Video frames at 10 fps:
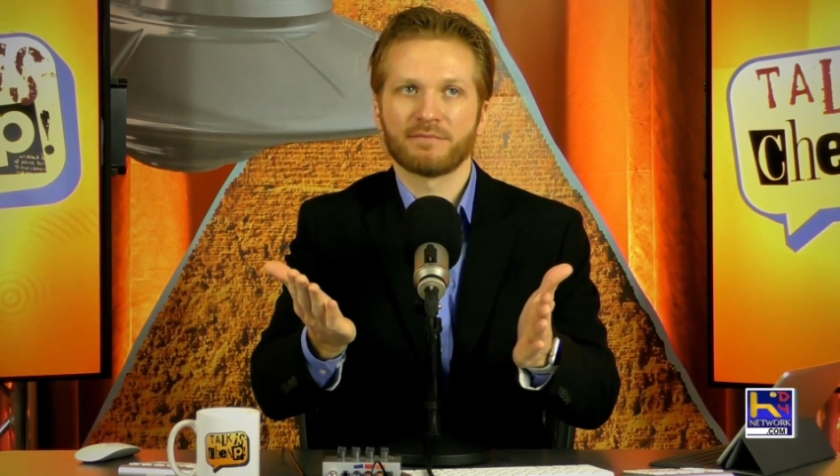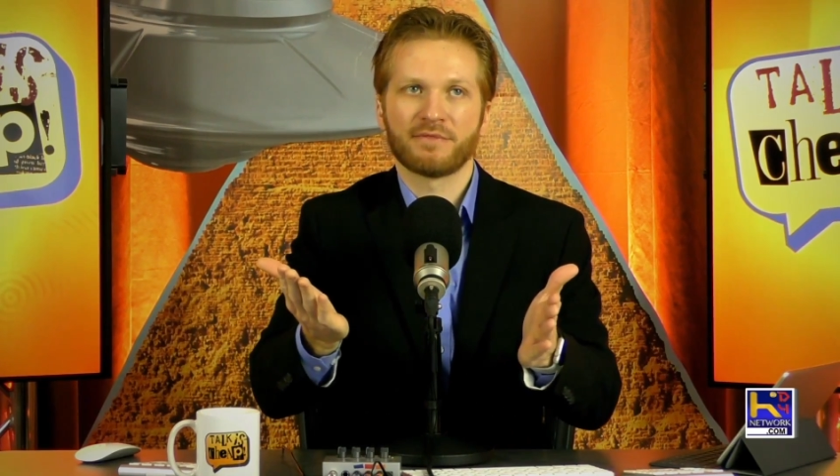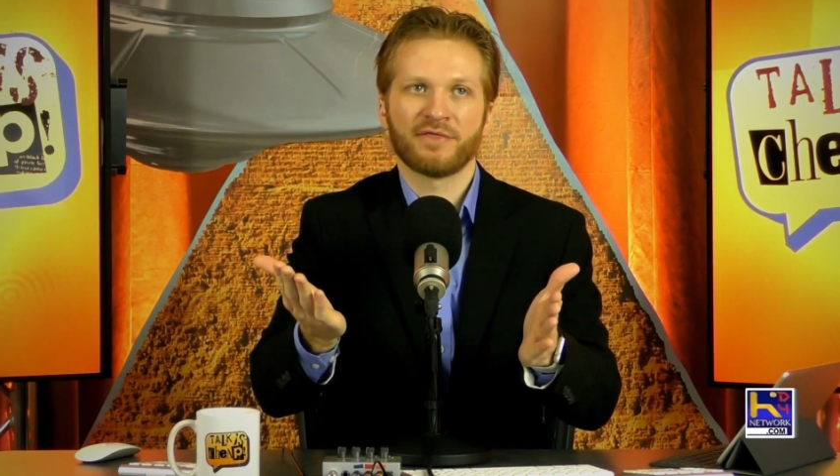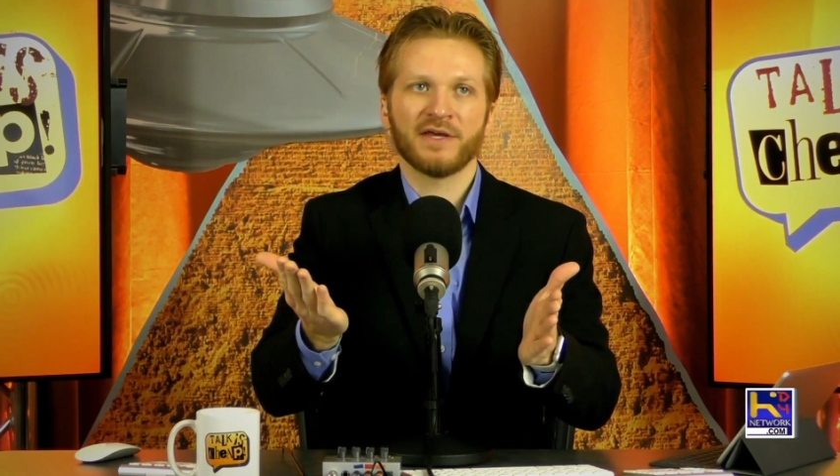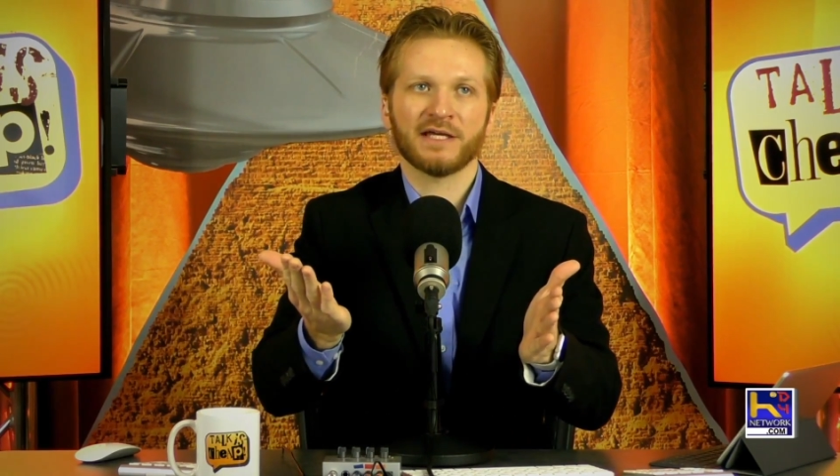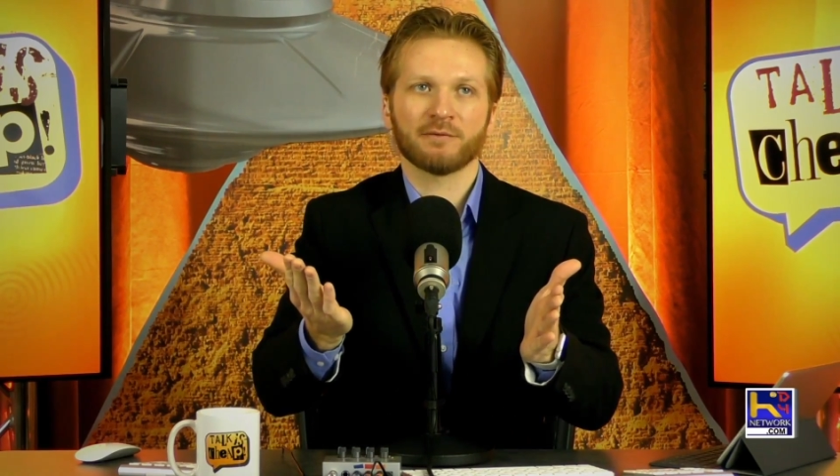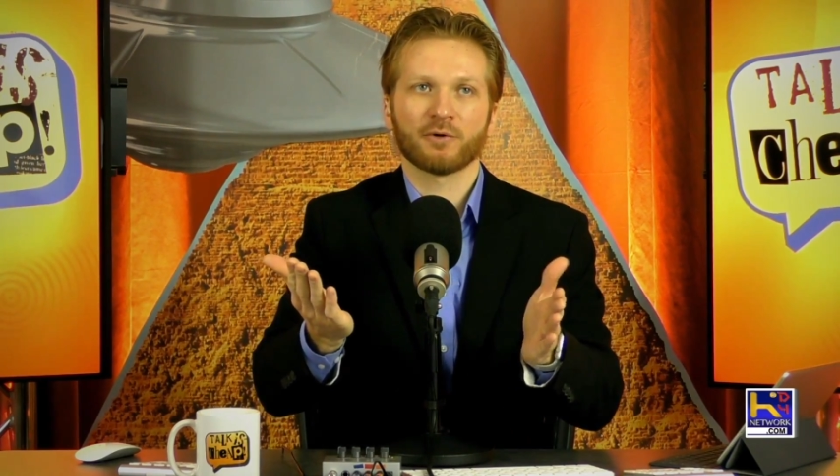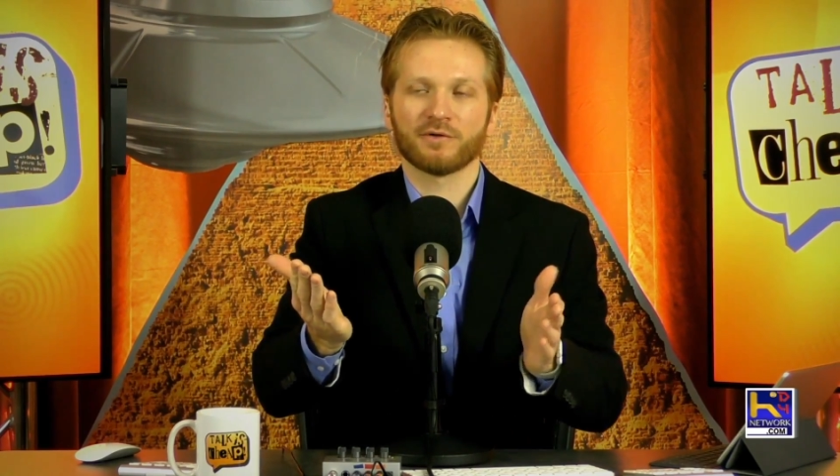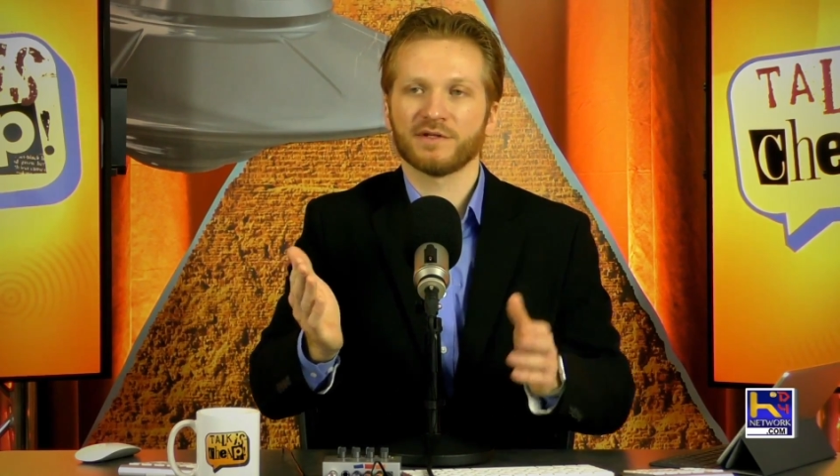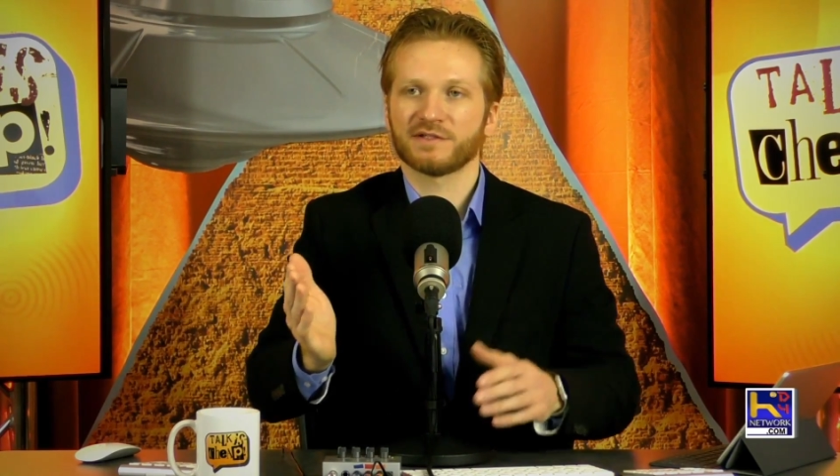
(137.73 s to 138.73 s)
thing
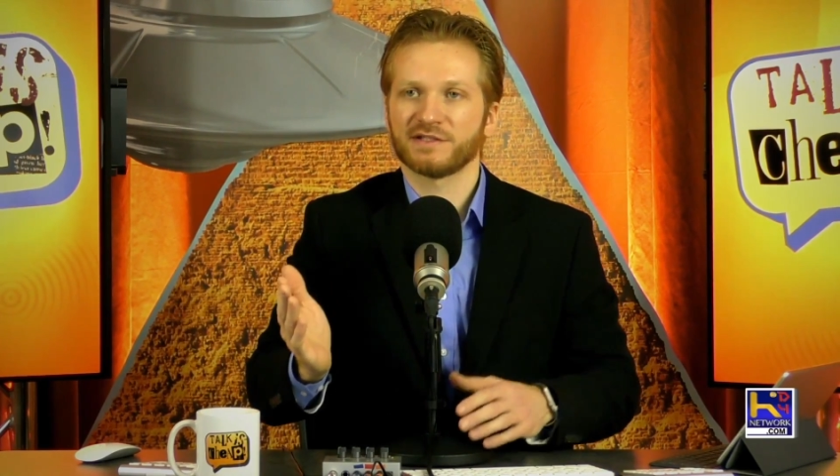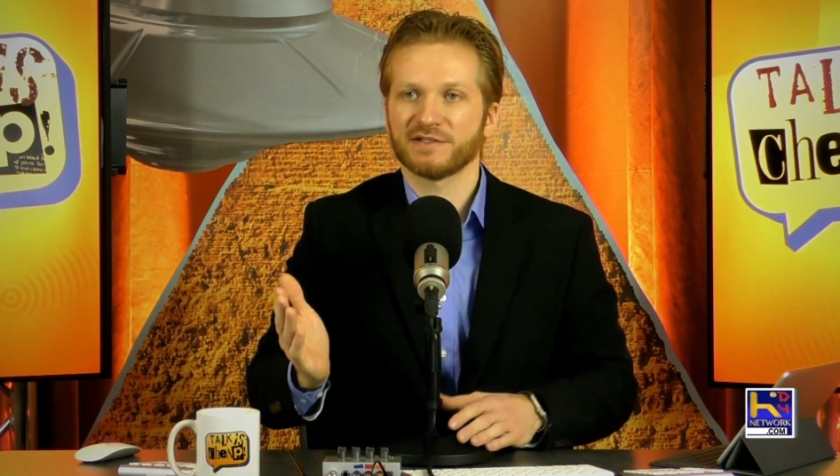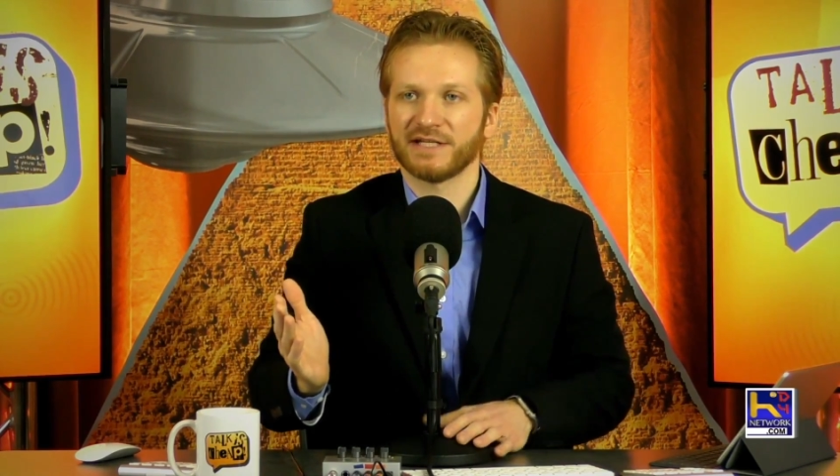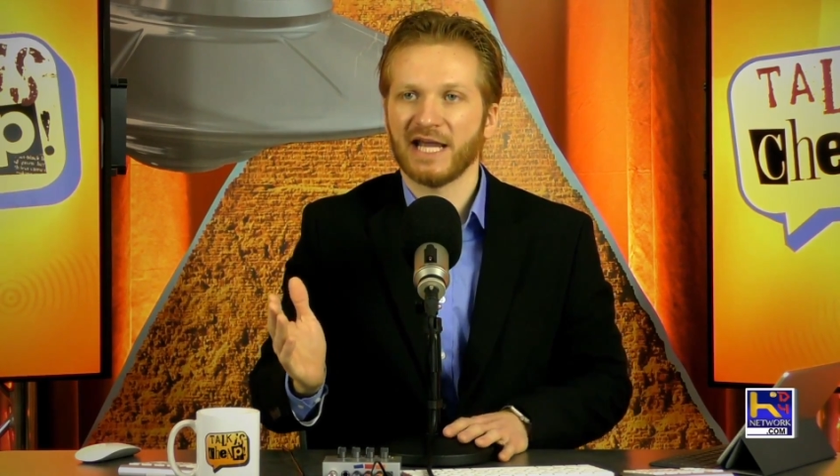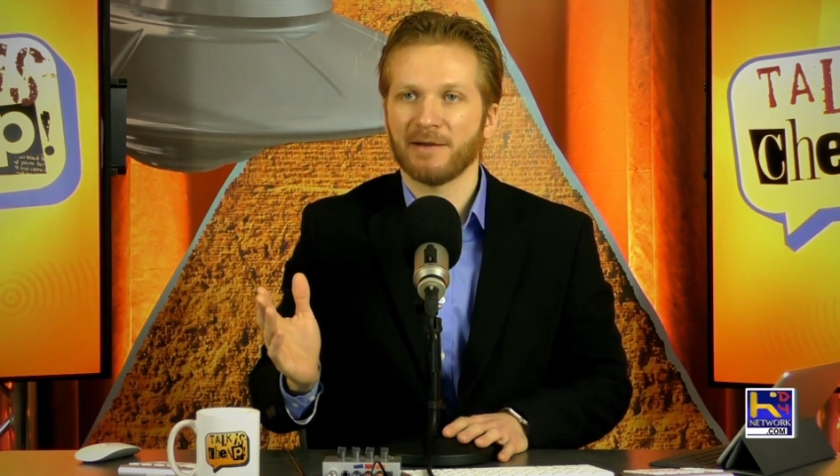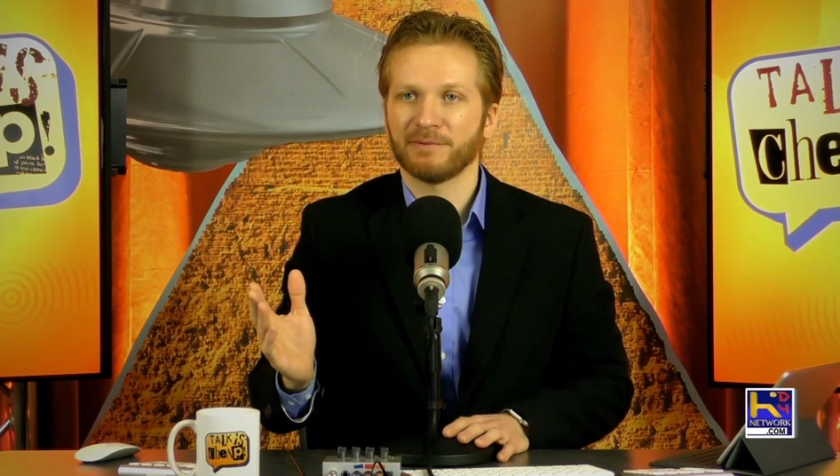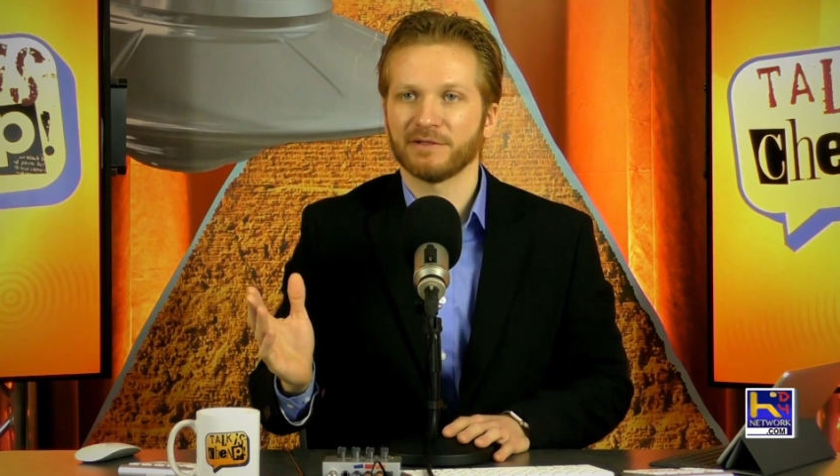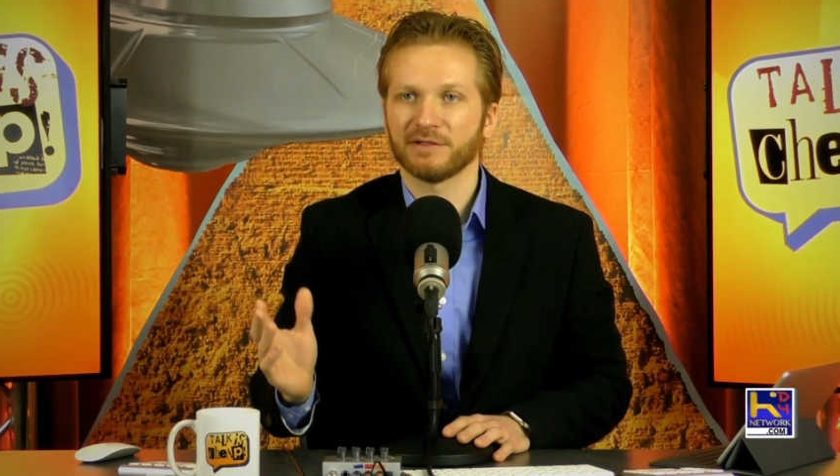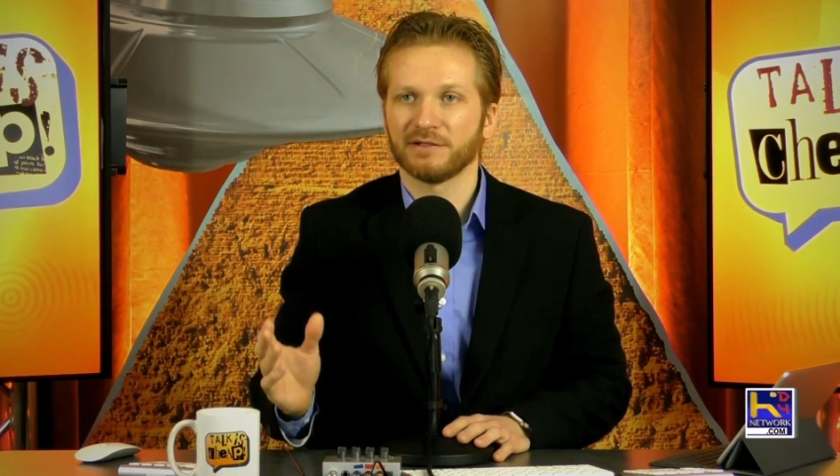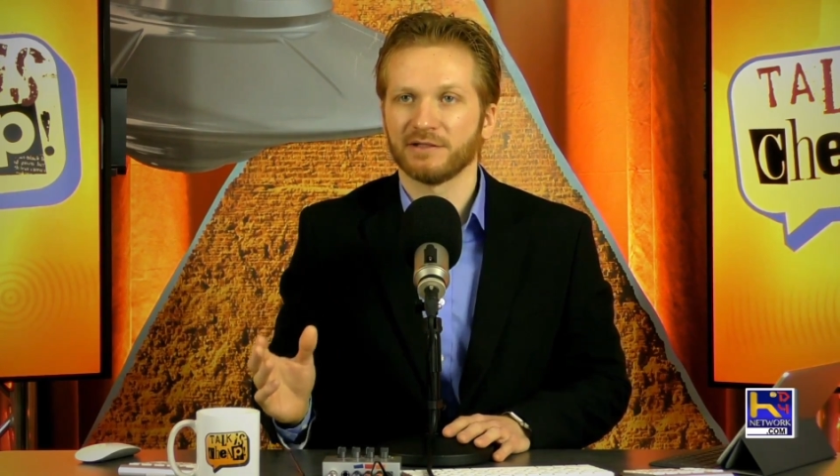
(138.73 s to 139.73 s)
where this doesn't happen.